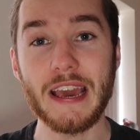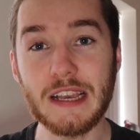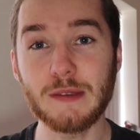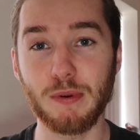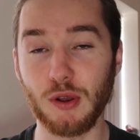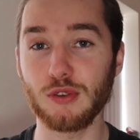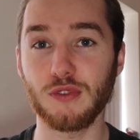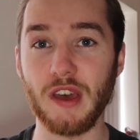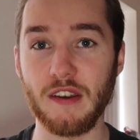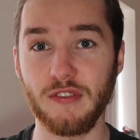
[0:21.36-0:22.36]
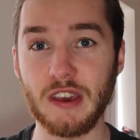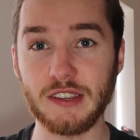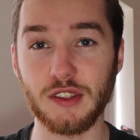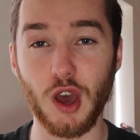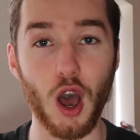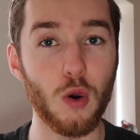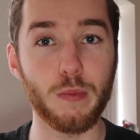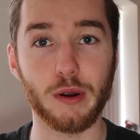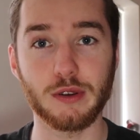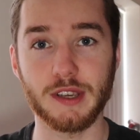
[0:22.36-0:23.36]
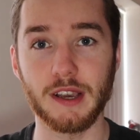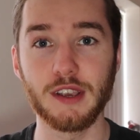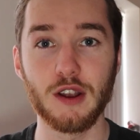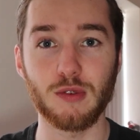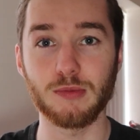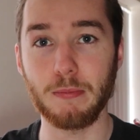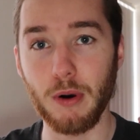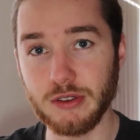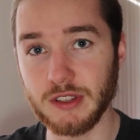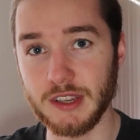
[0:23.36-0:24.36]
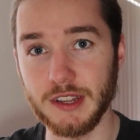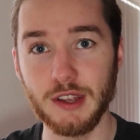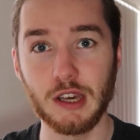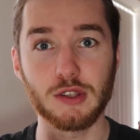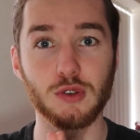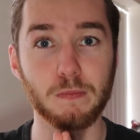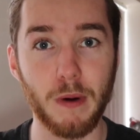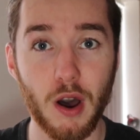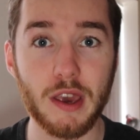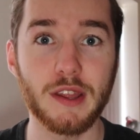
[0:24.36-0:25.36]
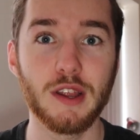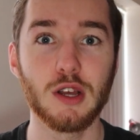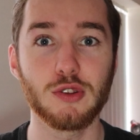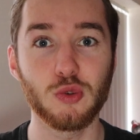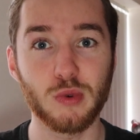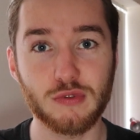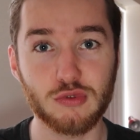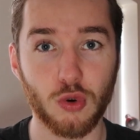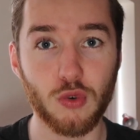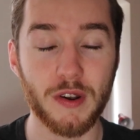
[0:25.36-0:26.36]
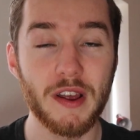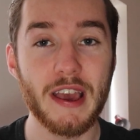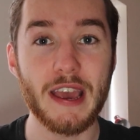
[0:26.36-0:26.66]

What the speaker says: is because of their fees. The whole process from depositing to buying to withdrawing,